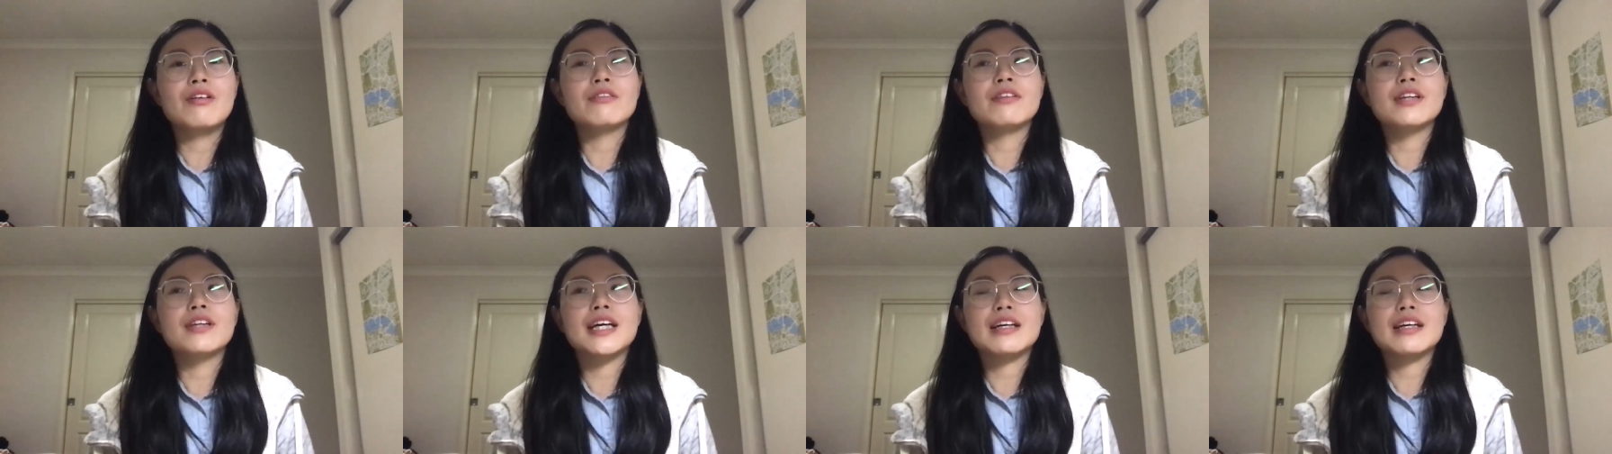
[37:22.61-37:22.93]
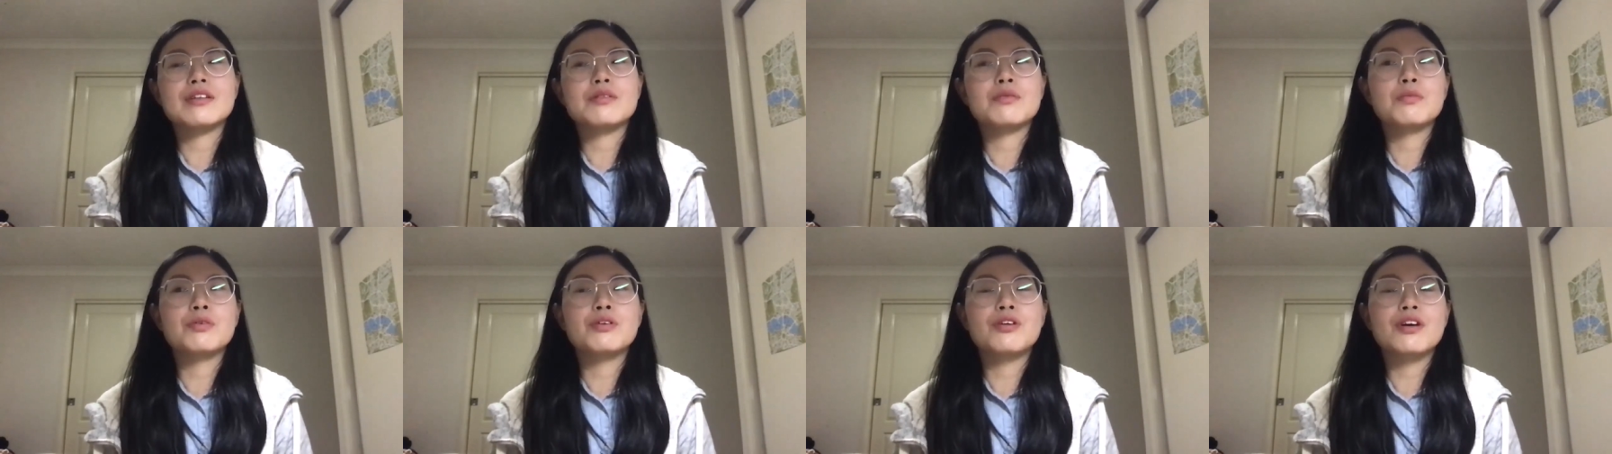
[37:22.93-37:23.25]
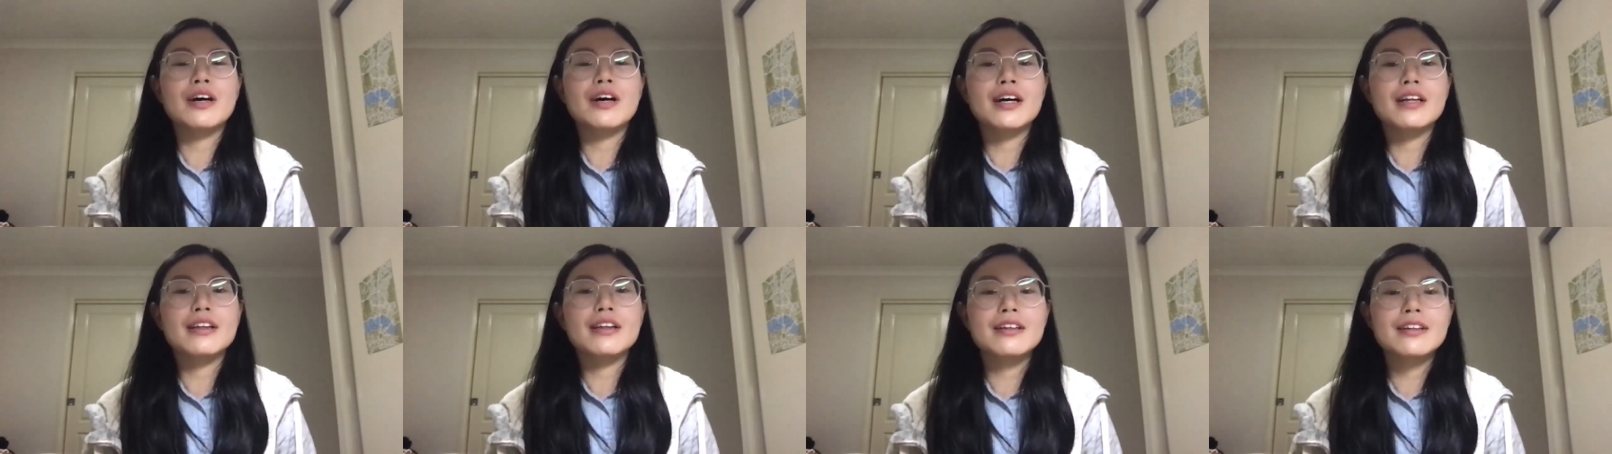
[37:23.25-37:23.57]
on that small
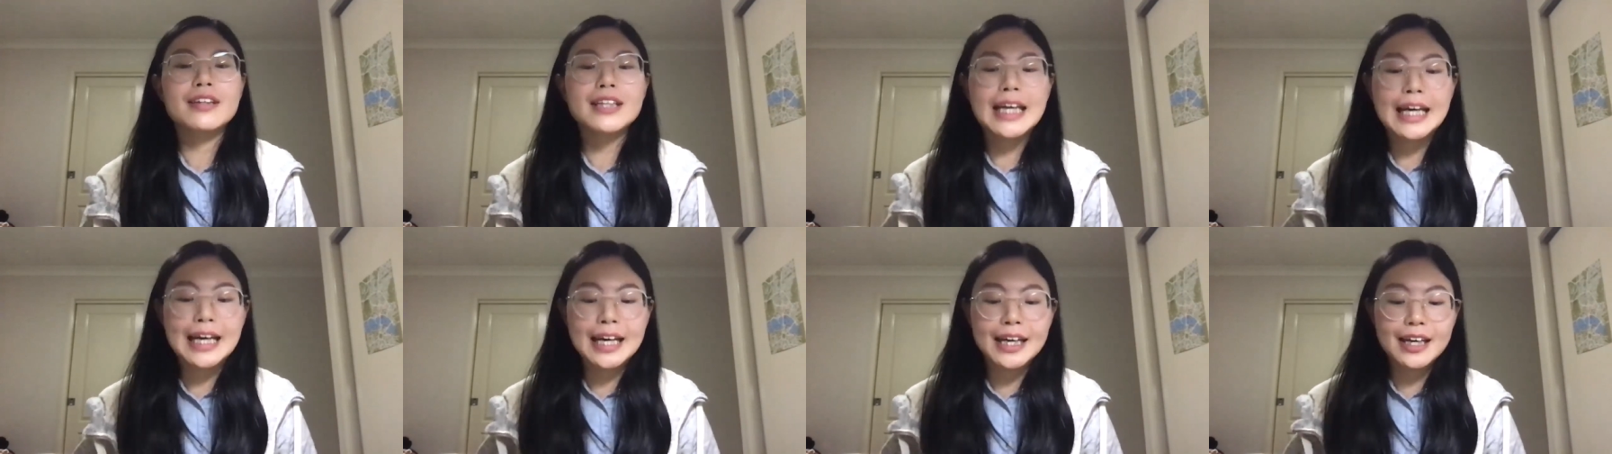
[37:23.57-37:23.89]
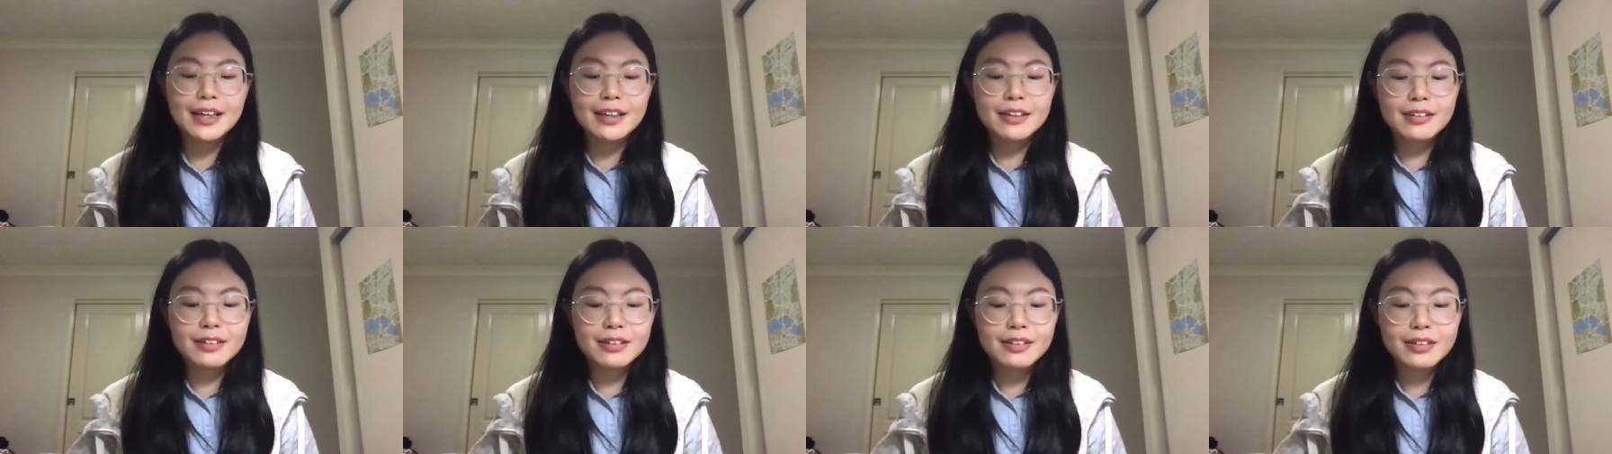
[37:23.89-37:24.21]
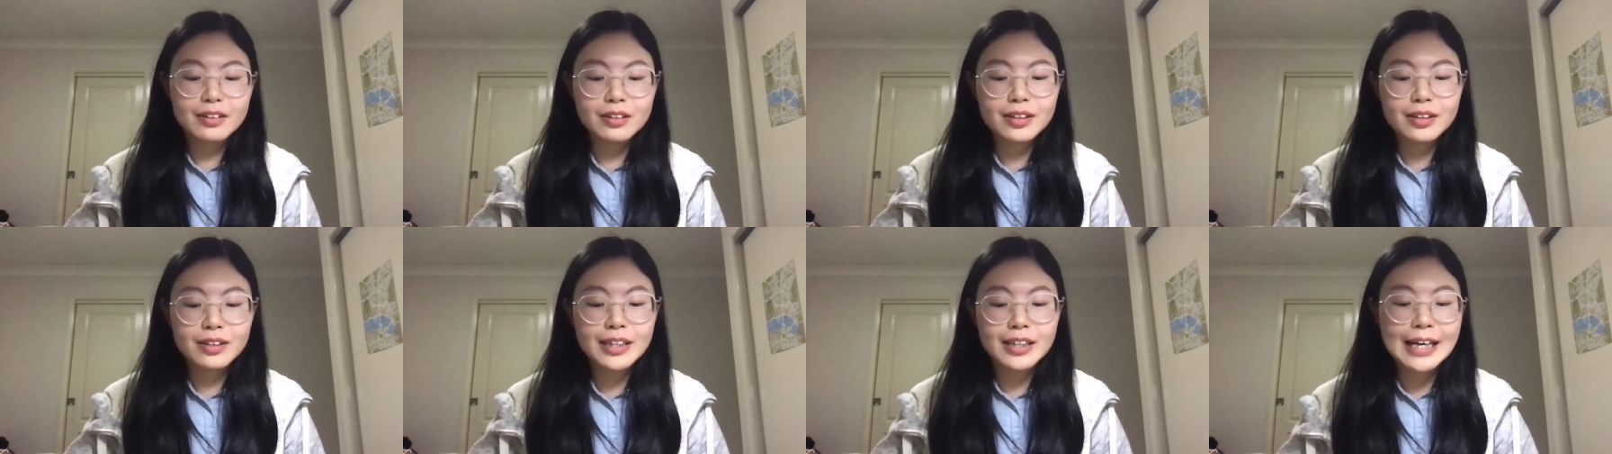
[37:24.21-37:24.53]
island
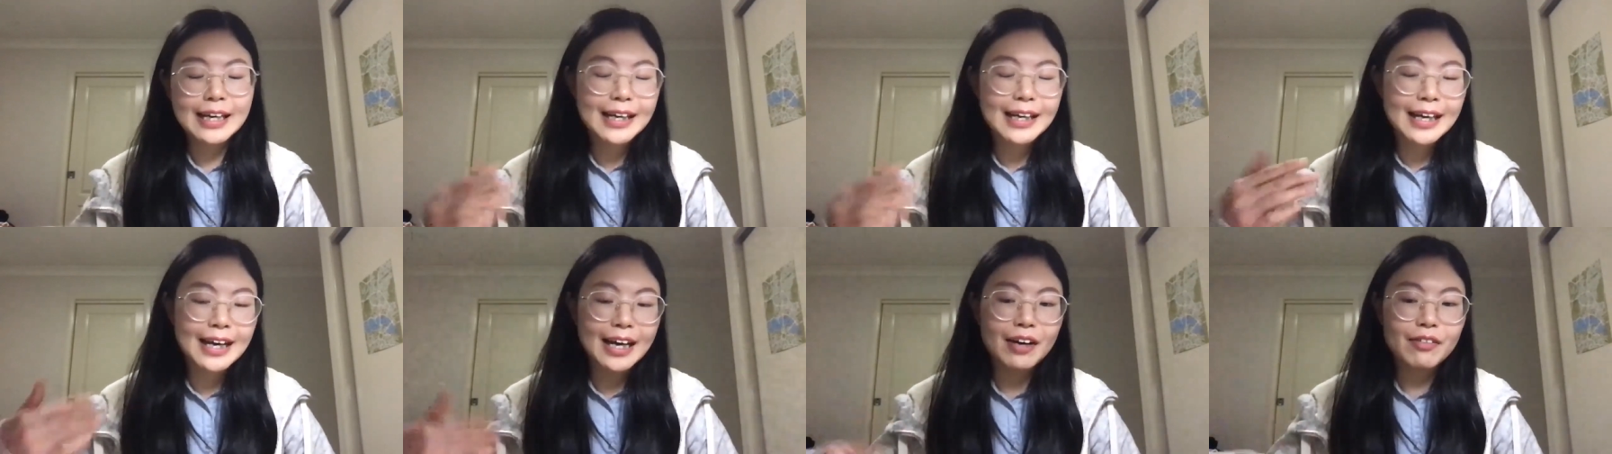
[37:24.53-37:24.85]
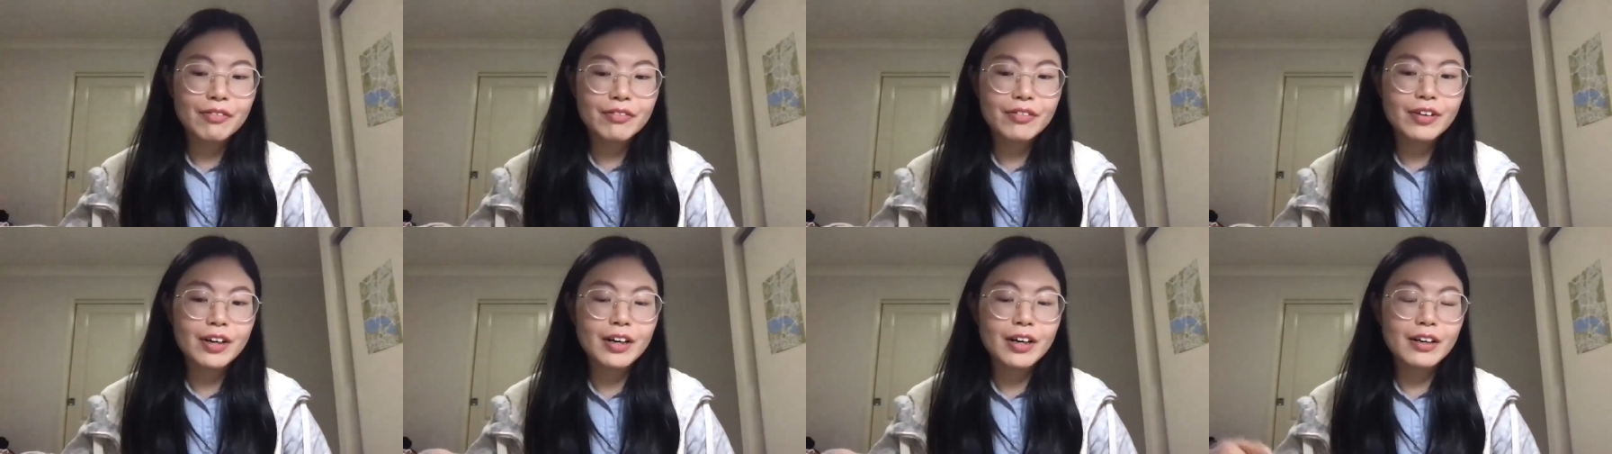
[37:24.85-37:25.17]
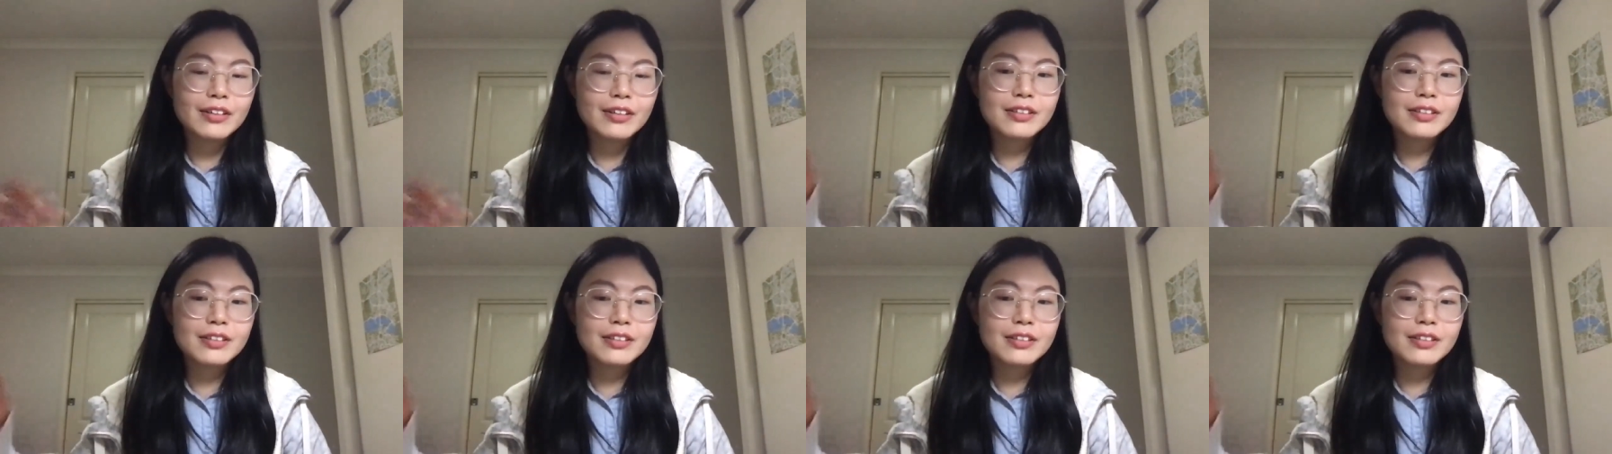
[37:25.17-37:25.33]
is they gave uh,